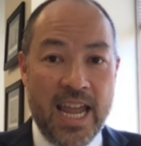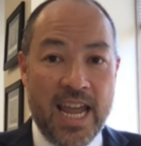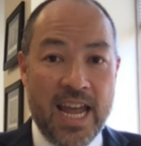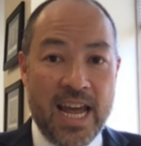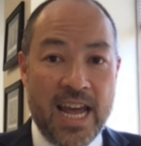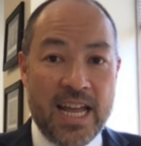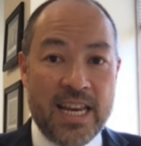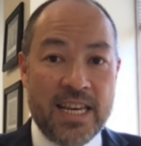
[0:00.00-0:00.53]

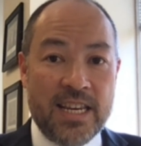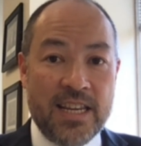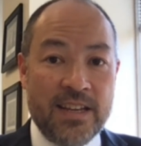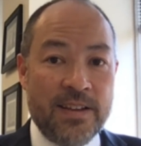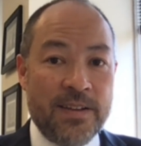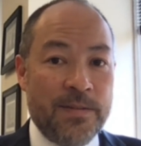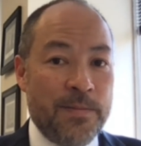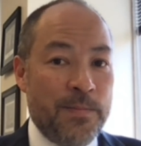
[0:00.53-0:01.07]
And
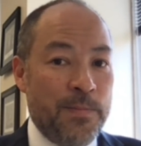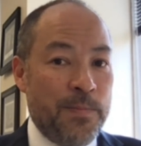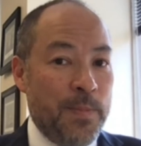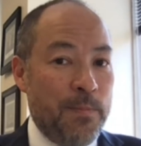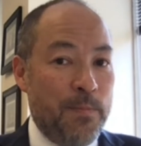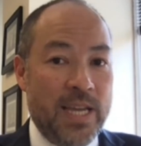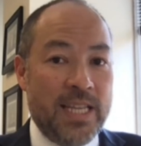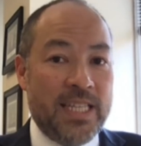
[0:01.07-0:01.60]

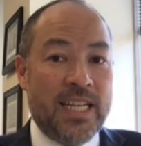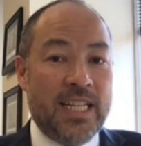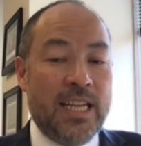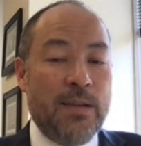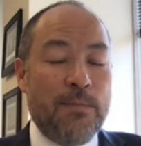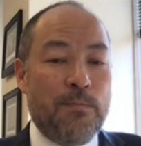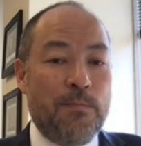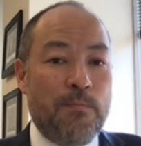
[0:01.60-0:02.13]

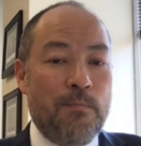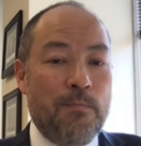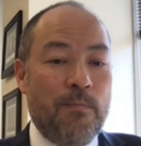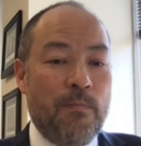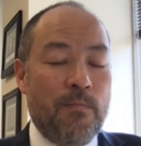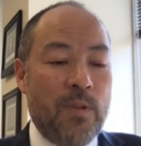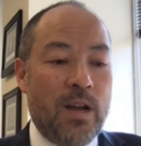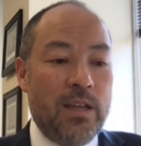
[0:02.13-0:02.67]
basically,
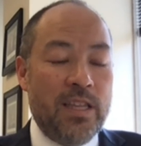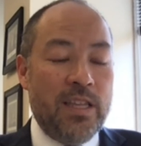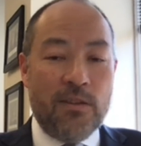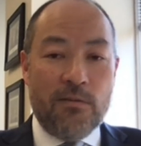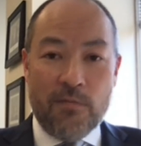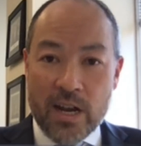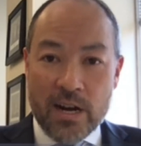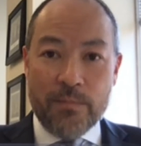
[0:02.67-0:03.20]
in
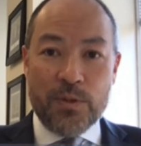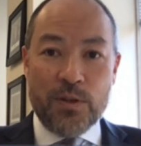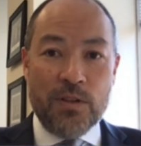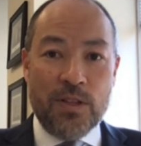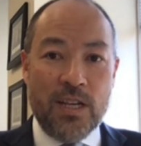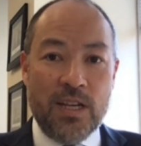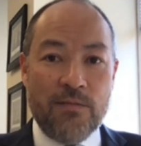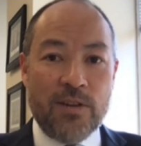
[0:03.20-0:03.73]
the run-up
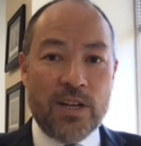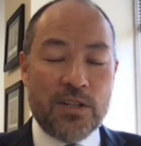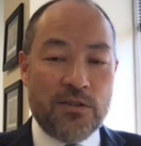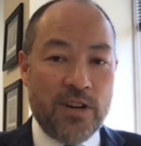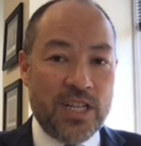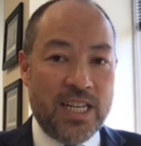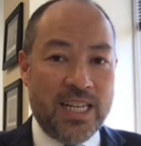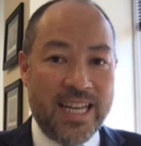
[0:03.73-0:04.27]
to the
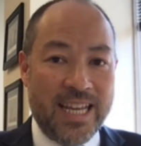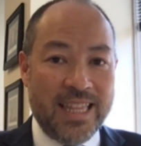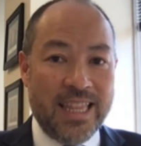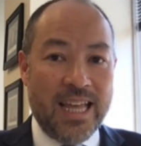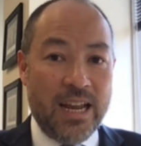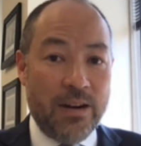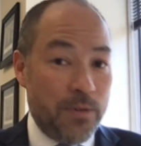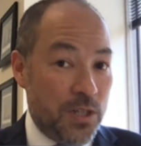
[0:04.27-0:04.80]
registration
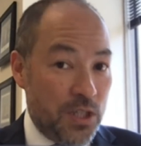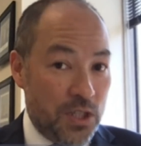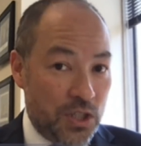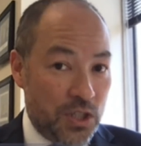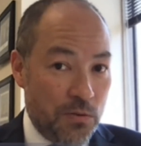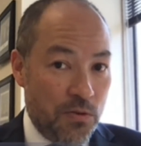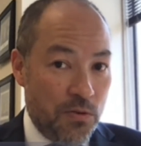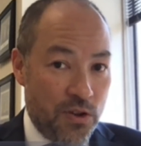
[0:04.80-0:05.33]
deadline, which is
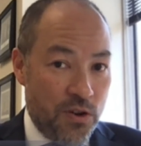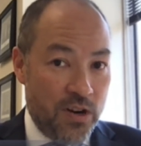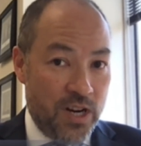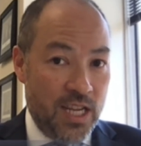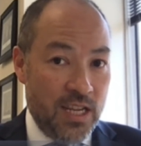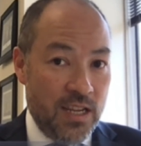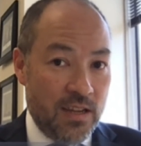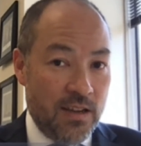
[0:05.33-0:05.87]
June
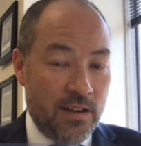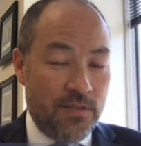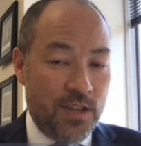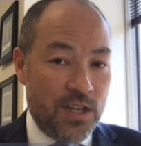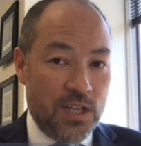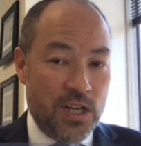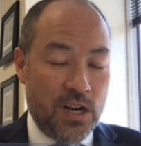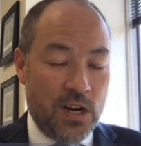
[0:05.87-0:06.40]
30 of
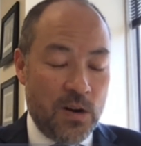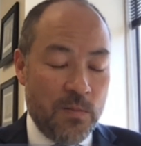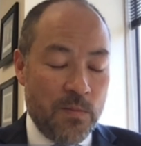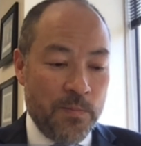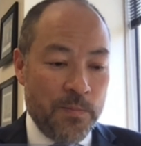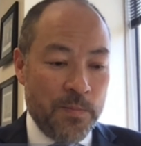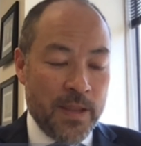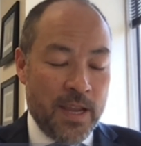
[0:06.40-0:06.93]
this
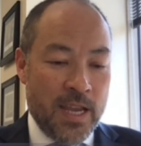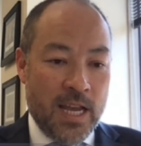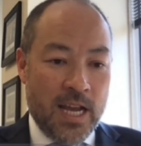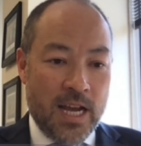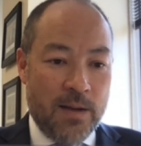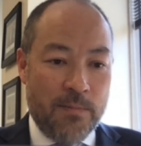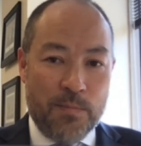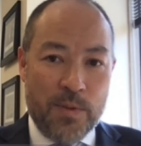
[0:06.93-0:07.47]
year,
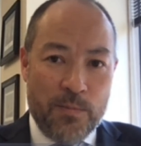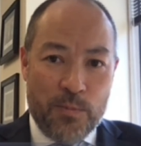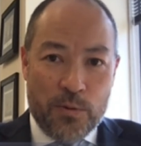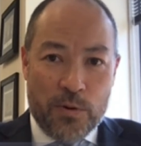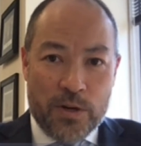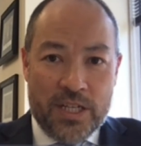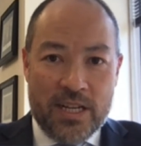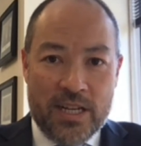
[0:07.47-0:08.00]
people
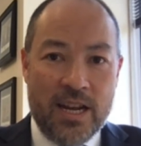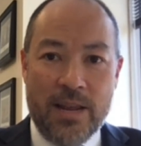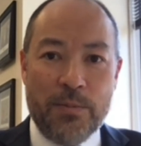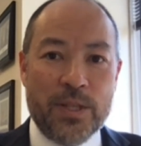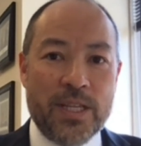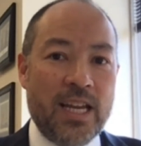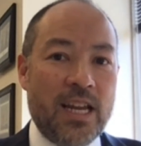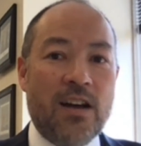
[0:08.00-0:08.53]
were just
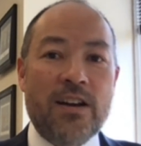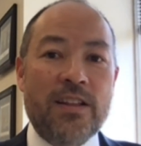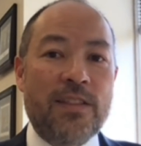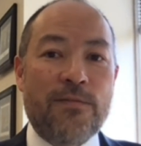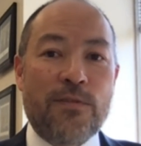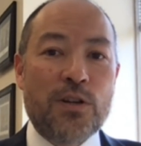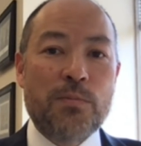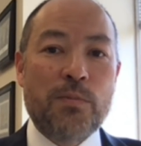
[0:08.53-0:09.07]
unable to get on
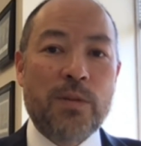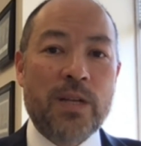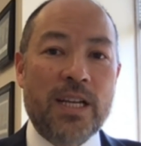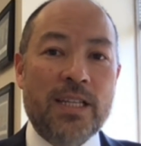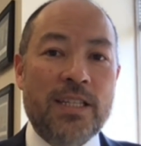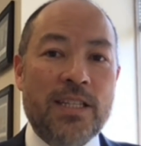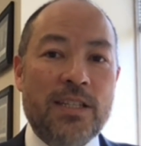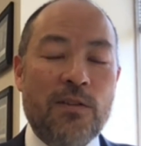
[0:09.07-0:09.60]
in the first place.